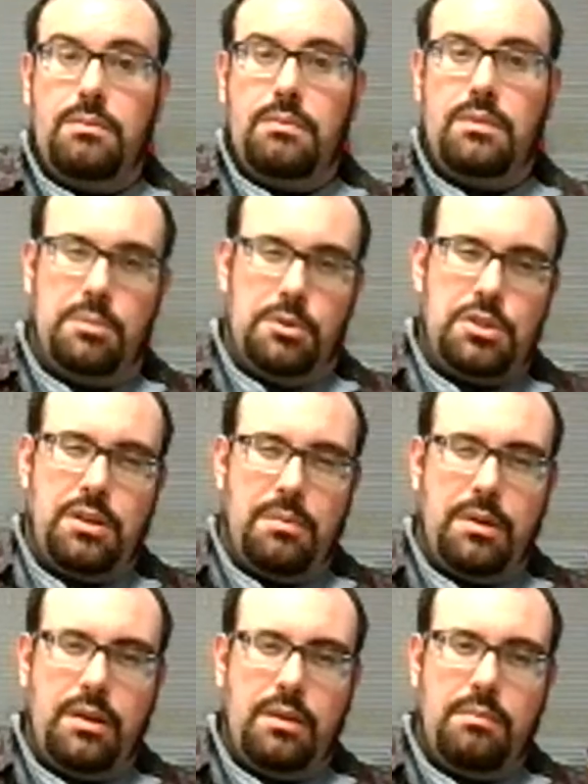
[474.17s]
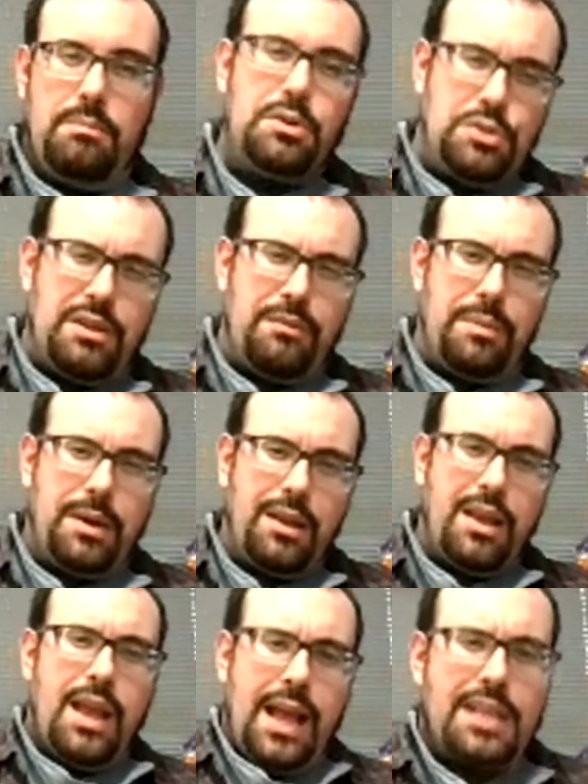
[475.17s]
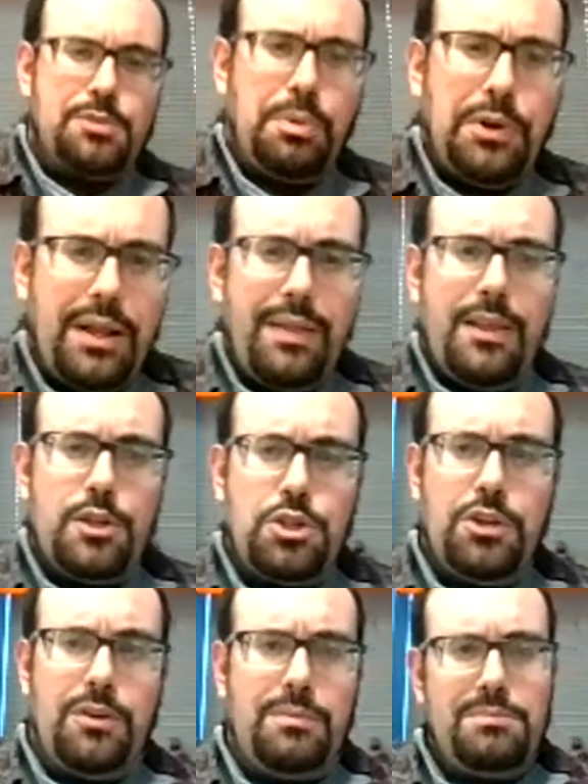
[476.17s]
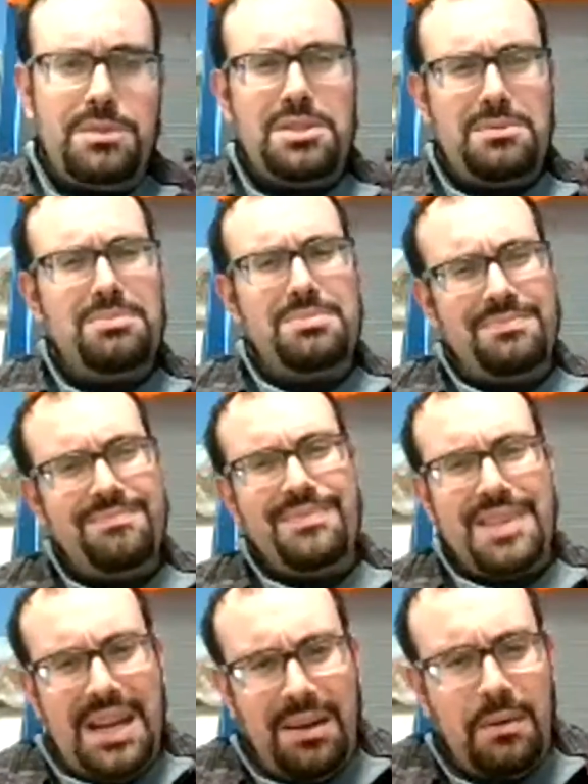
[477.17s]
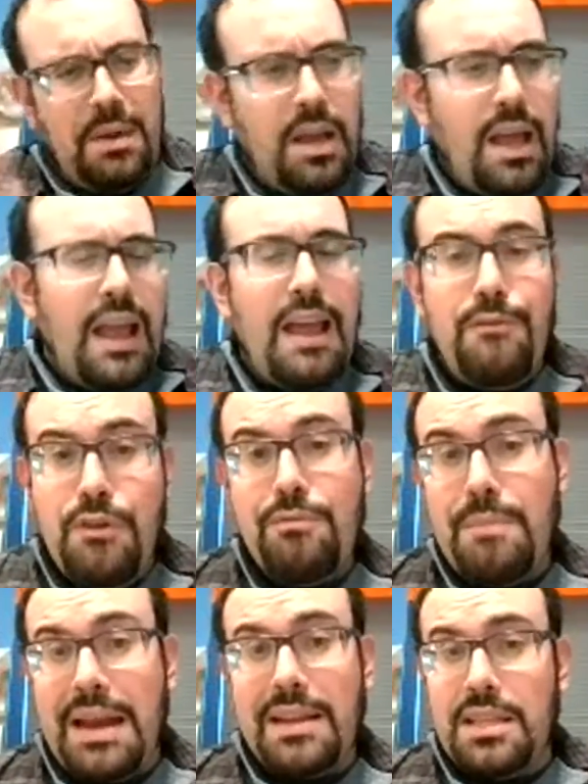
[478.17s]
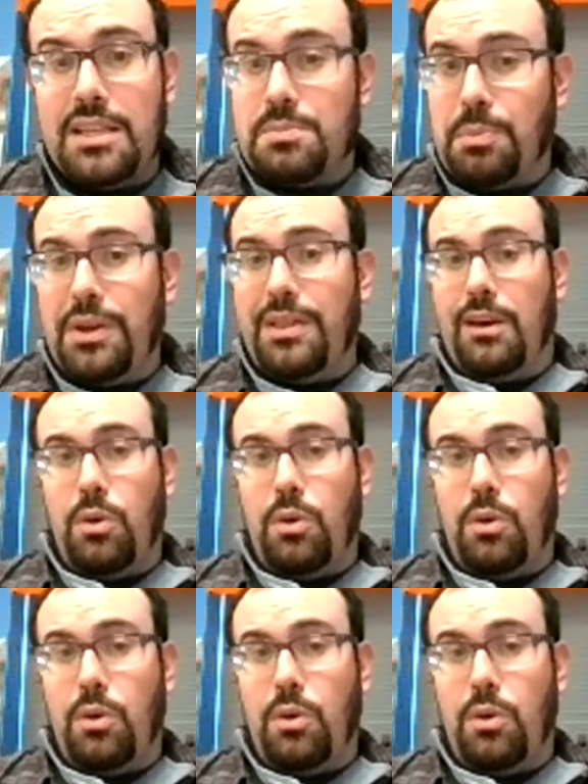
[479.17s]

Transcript: most everybody has put in this year. You know, if you've made it to this point in the